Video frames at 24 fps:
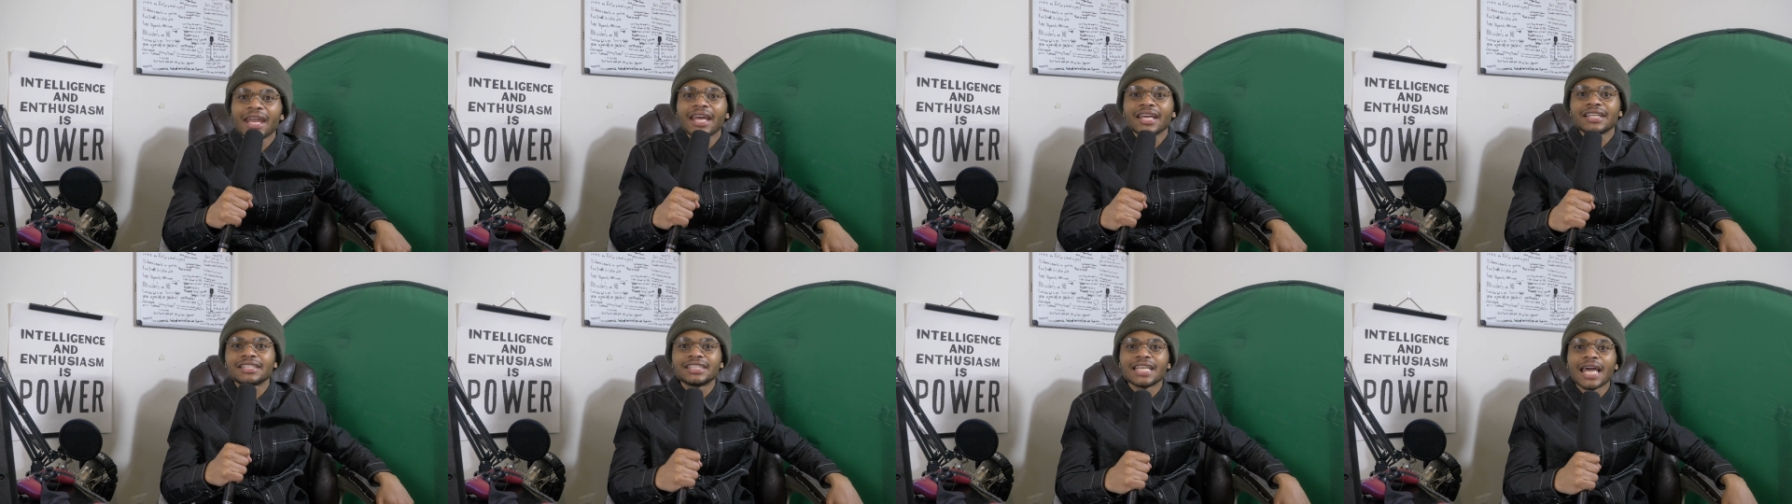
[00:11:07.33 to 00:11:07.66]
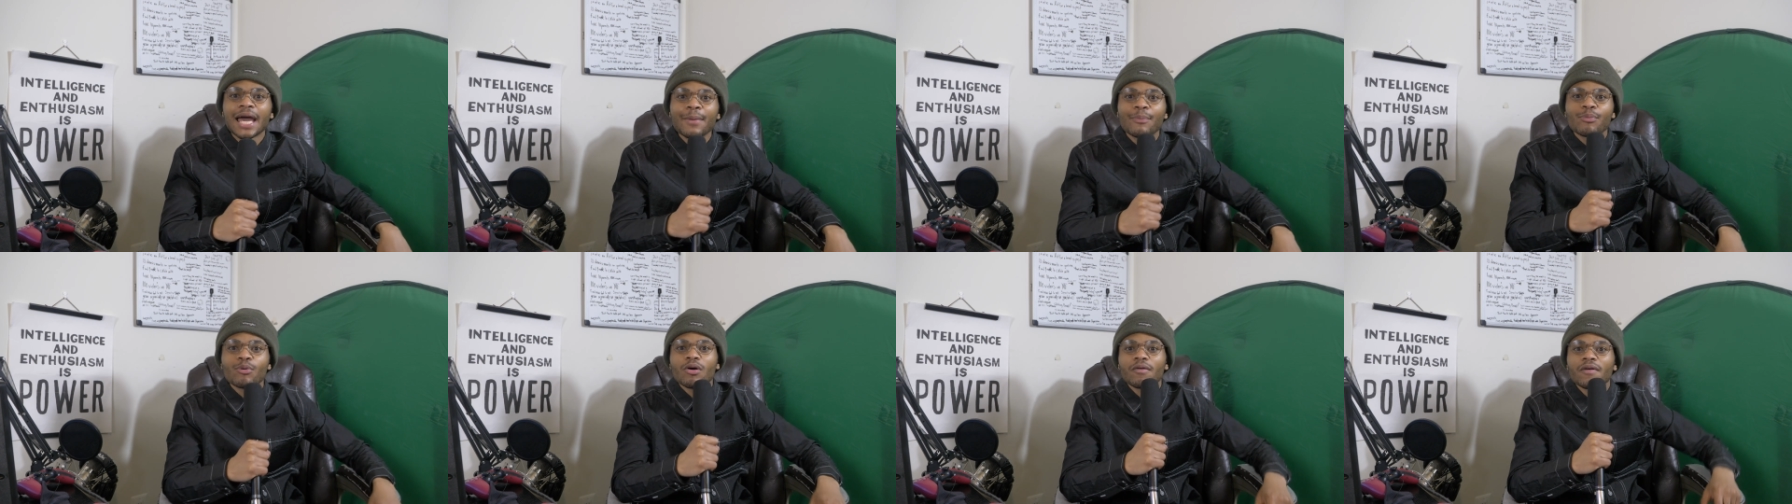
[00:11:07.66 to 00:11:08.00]

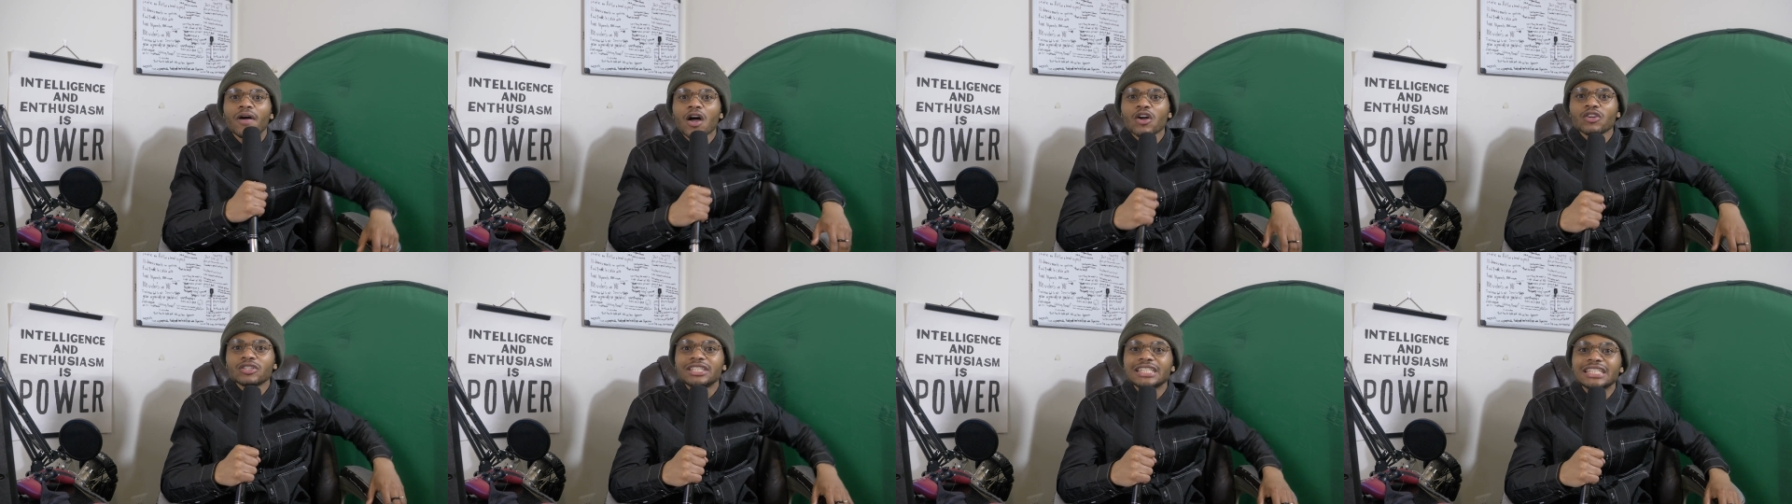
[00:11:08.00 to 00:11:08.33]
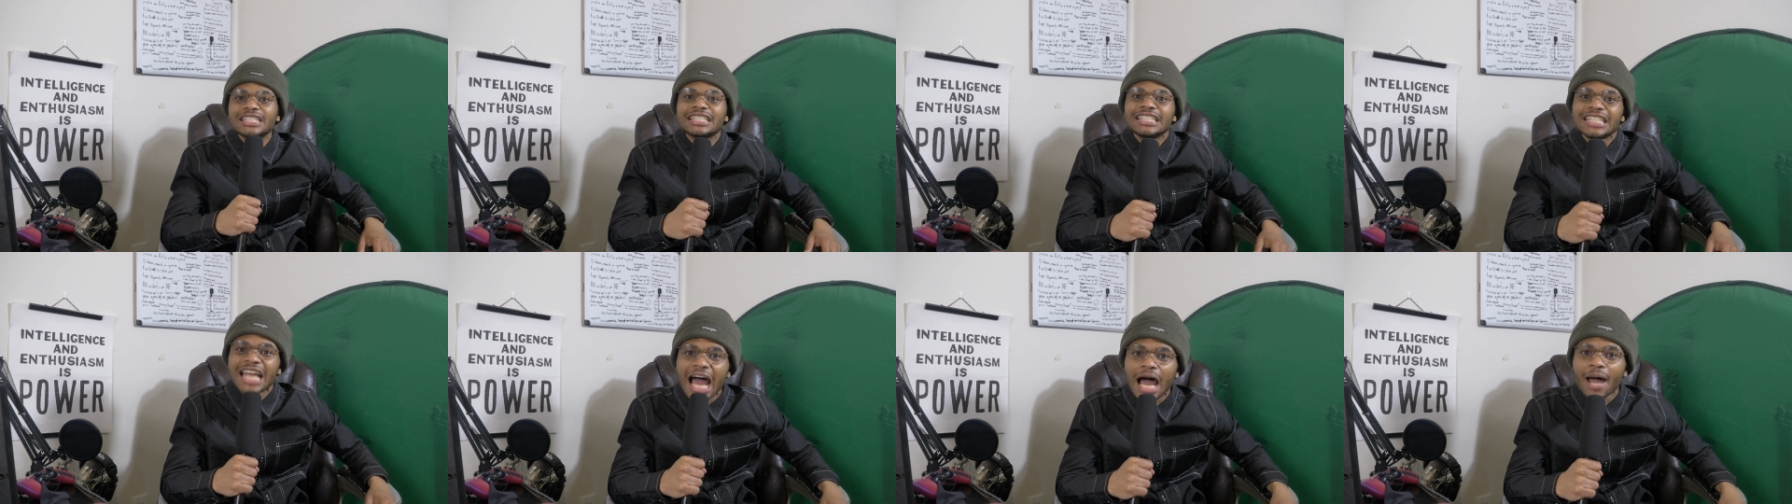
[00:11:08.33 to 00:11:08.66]
example of how
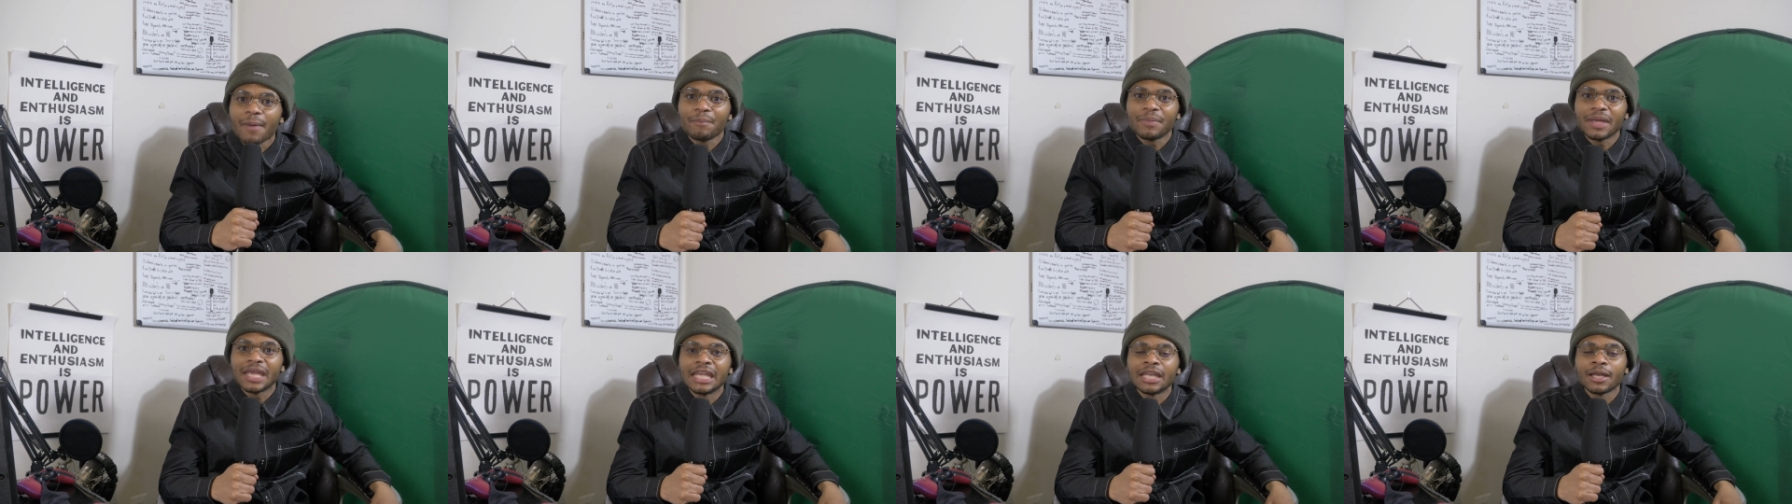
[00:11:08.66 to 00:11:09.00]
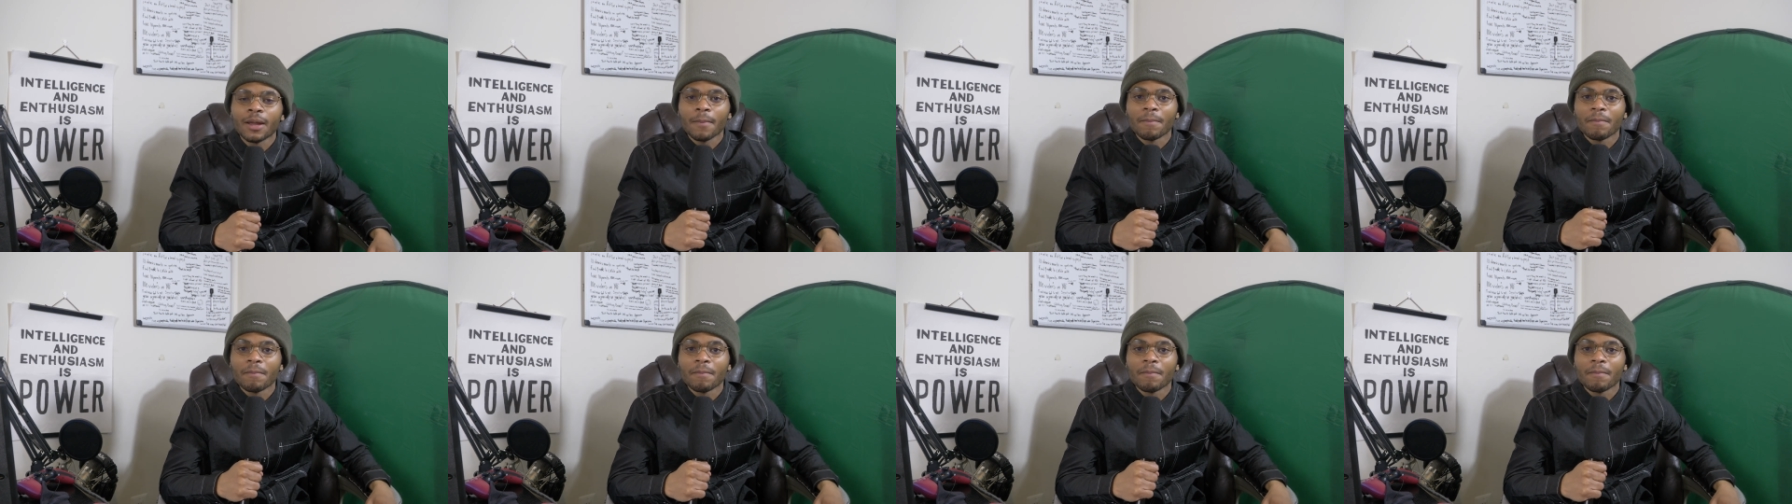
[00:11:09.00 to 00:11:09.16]
she's not being a